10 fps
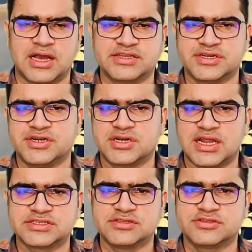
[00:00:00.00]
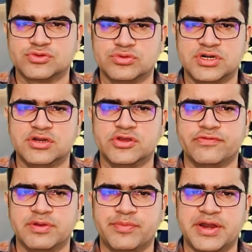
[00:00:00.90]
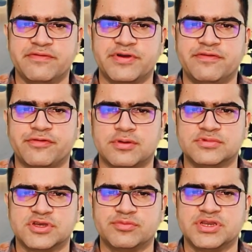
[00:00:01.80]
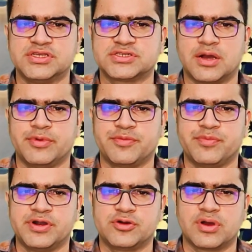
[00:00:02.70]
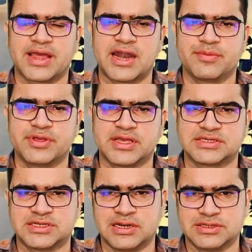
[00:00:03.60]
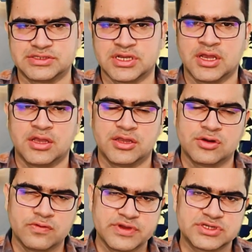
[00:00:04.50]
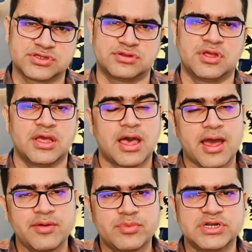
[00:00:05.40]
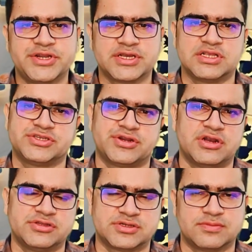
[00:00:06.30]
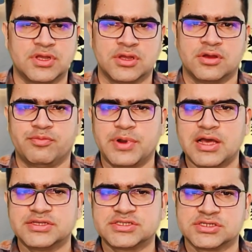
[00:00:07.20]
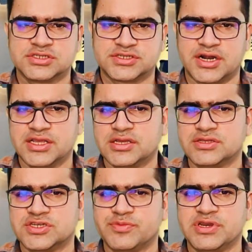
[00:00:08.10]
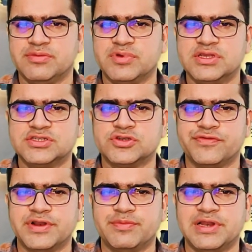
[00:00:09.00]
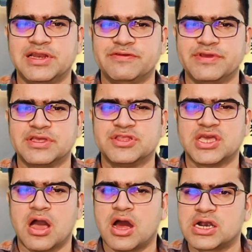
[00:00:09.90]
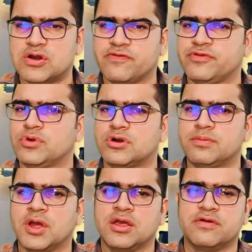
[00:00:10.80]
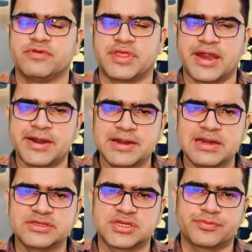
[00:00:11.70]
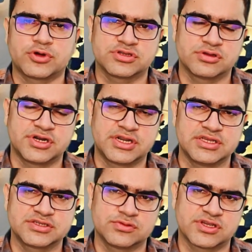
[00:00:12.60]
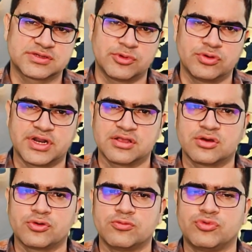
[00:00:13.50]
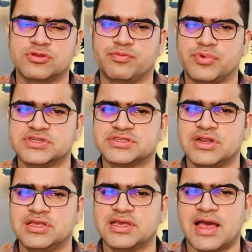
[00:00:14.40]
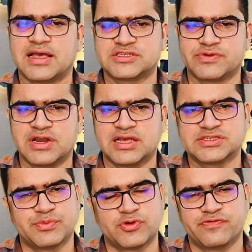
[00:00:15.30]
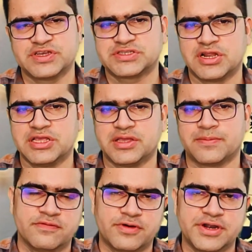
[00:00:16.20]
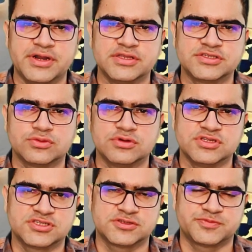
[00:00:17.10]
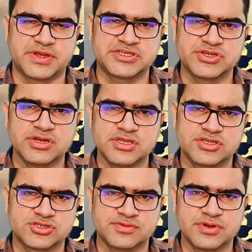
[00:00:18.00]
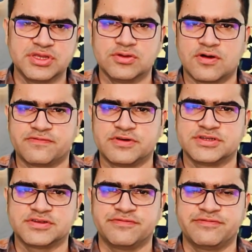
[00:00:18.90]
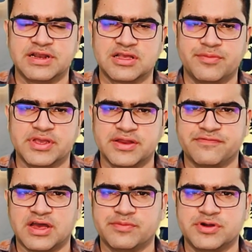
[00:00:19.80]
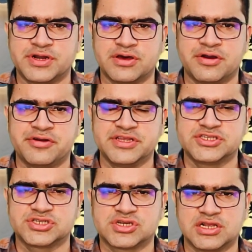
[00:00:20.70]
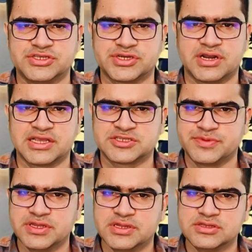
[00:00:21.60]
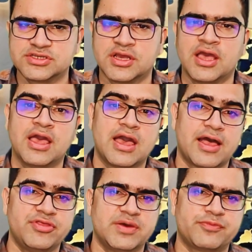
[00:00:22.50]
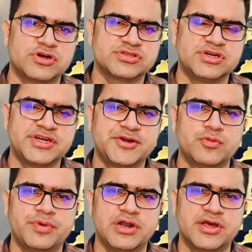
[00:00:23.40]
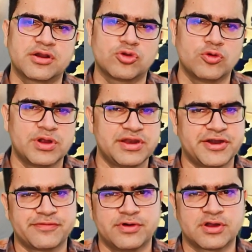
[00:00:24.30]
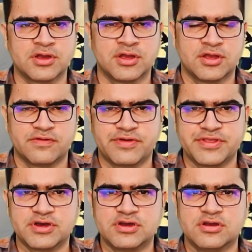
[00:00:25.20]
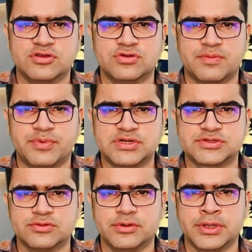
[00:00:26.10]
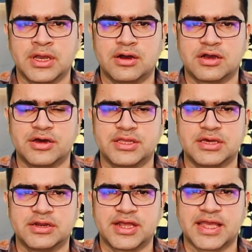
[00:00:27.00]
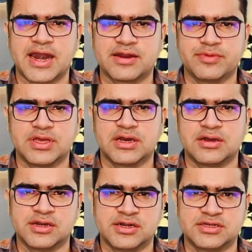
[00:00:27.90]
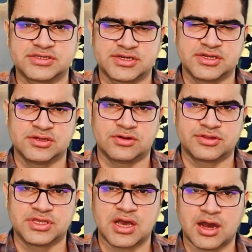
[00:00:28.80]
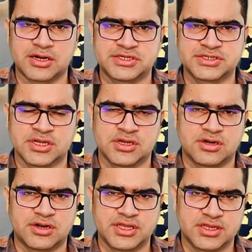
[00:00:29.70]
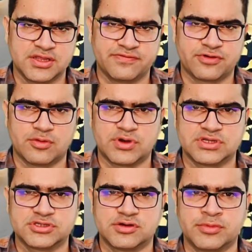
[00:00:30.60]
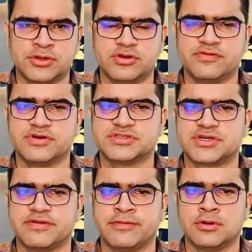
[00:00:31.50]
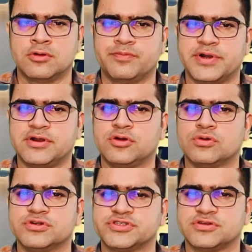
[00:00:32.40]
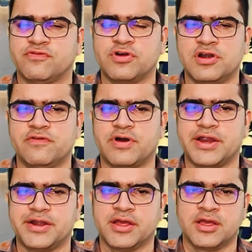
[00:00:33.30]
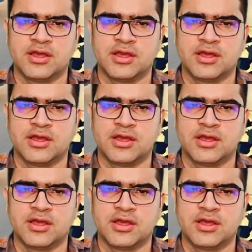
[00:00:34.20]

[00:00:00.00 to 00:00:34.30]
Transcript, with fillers: As an international student, you will benefit from Germany's commitment to academic excellence, innovation, and multiculturalism. Plus, studying in Germany means you will be living in the heart of Europe with endless opportunities to explore and grow both personally as well as professionally. For Indian students, especially Germany offers a welcoming environment, a rich cultural experience, and the opportunity to build a global network. Whether you are pursuing a career in academia, industry, or the arts, a degree from a German university will open doors worldwide.